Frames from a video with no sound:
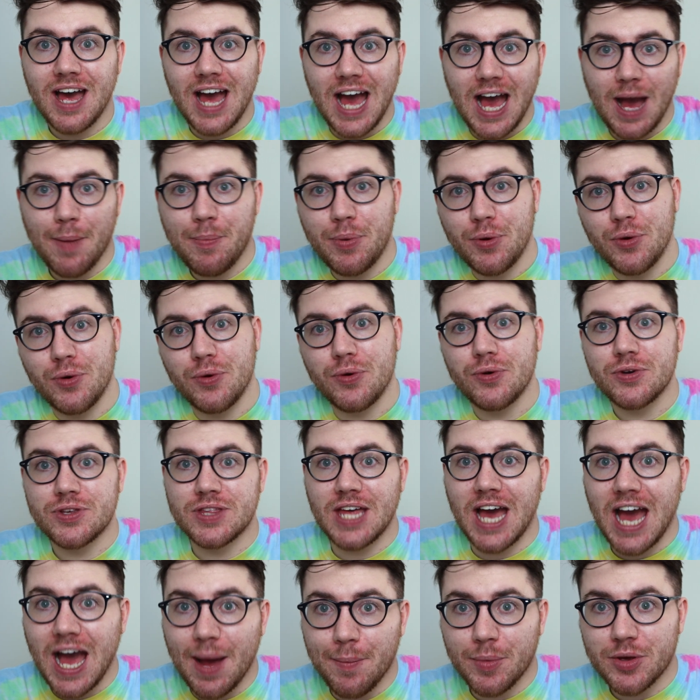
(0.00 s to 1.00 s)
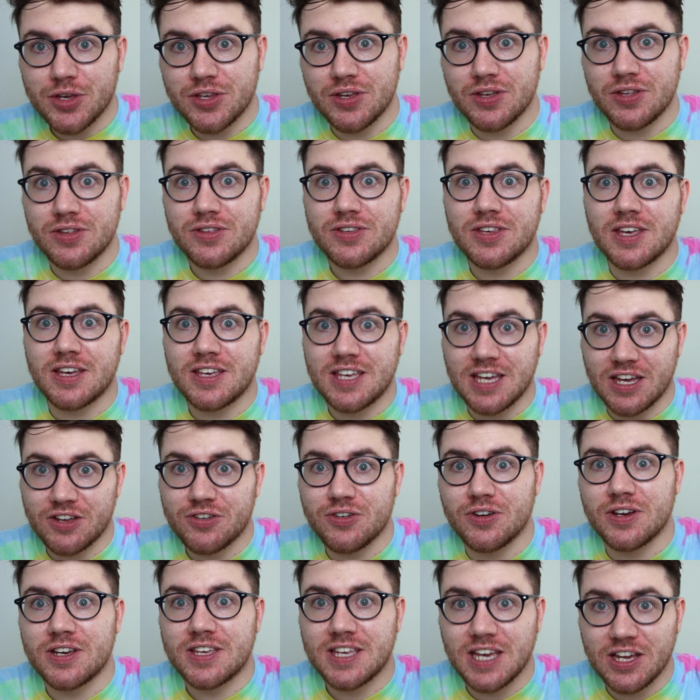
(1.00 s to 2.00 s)
Apples, the Amazons,
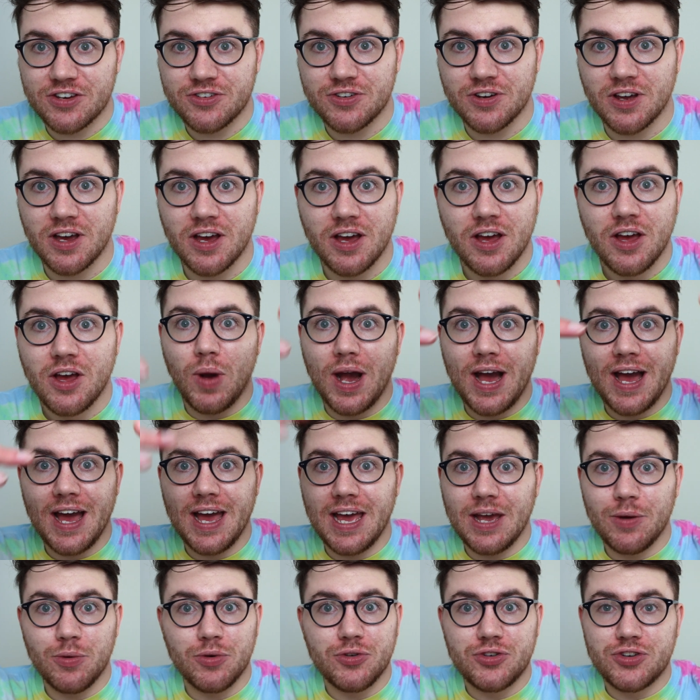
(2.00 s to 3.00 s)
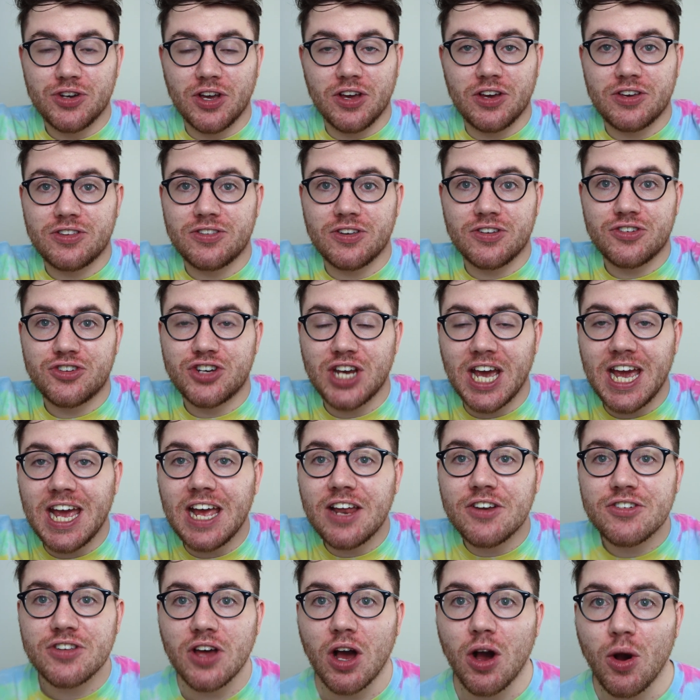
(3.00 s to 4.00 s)
etc, etc, where it would just
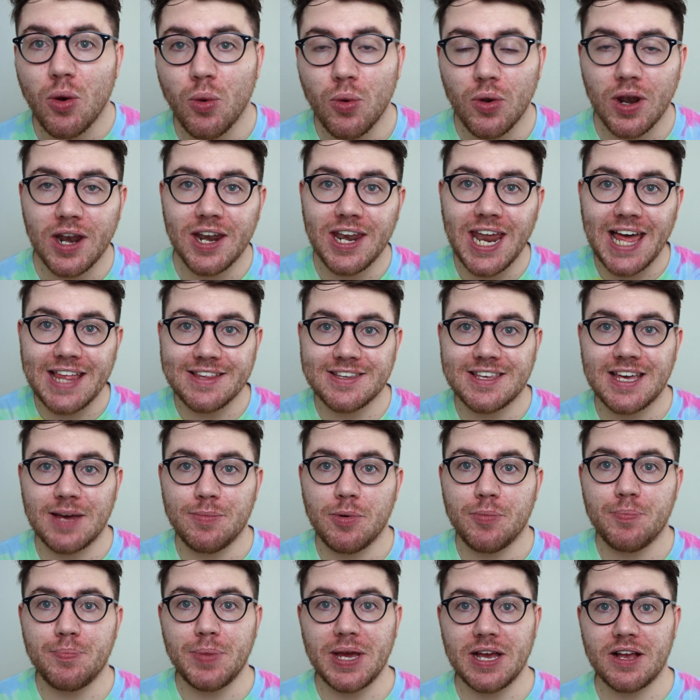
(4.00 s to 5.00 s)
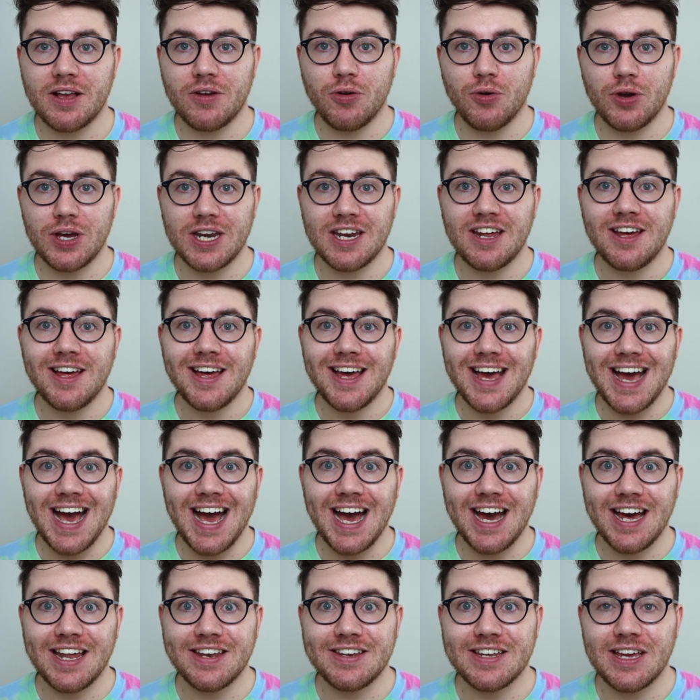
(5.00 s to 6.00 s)
change the whole landscape of Bitcoin,
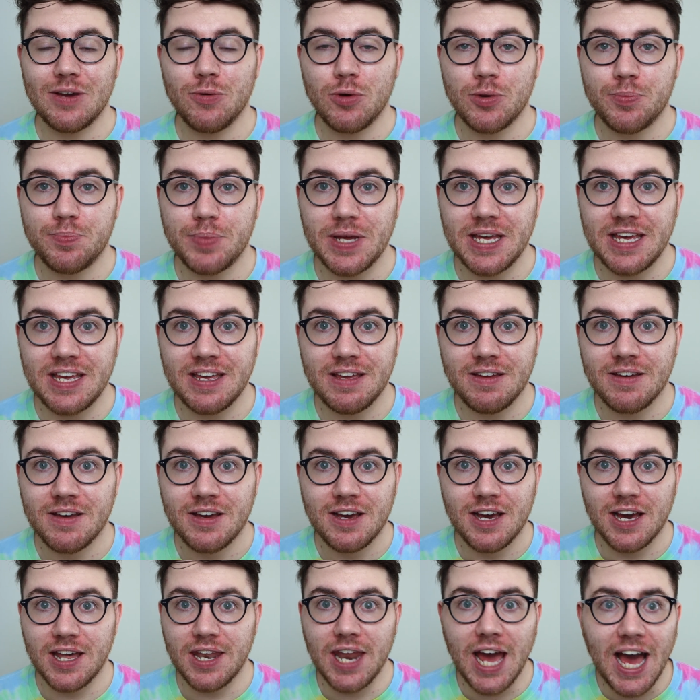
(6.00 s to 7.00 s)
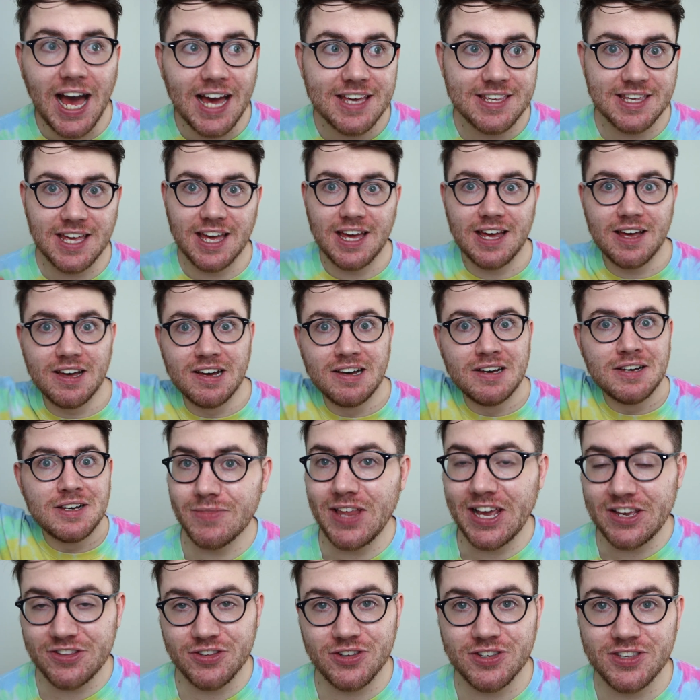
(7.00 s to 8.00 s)
and it would be an asset.
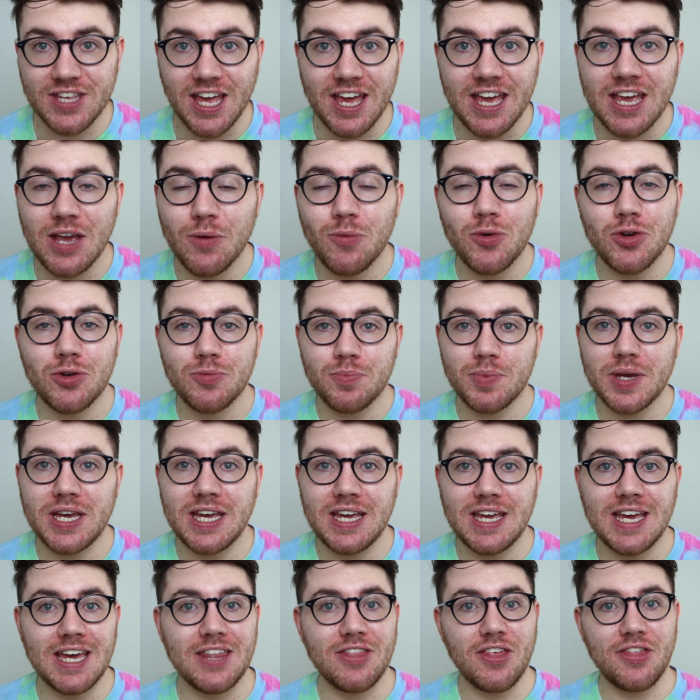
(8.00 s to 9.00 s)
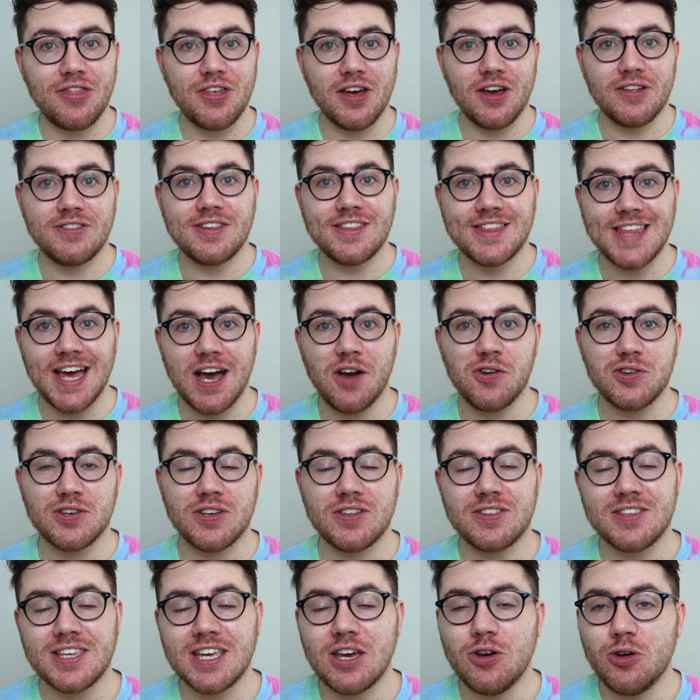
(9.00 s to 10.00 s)
Let's just say it wouldn't be in the
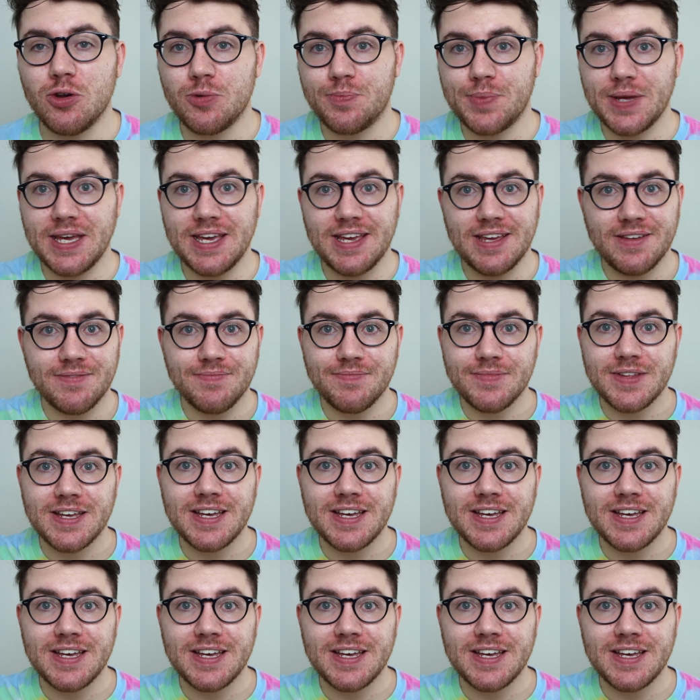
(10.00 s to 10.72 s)
30,000s, it would be